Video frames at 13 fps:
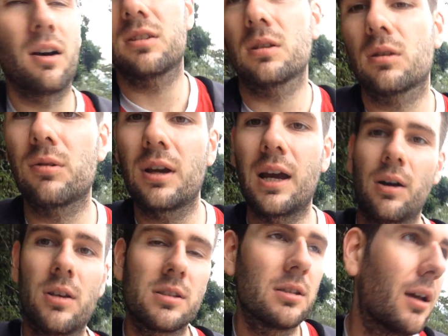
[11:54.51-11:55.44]
hour to 3
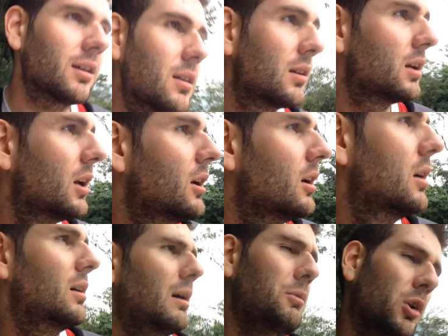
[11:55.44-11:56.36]
hours, so
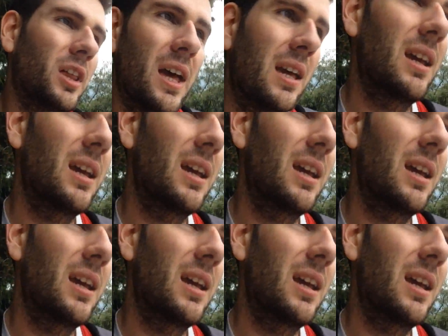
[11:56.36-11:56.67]
I'm not